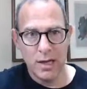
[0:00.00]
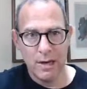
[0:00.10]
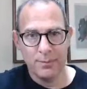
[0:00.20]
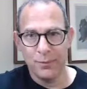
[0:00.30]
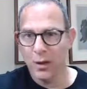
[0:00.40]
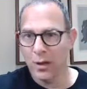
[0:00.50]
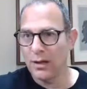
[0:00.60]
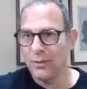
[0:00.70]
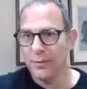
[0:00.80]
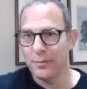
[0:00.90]
Yeah, no, I
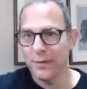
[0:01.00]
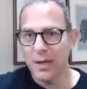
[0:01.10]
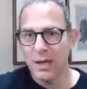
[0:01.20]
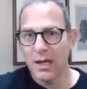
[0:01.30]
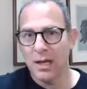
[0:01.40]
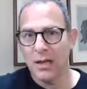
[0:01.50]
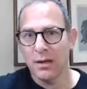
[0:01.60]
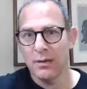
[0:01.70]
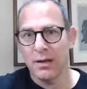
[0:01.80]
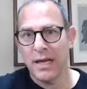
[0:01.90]
love it. I love it.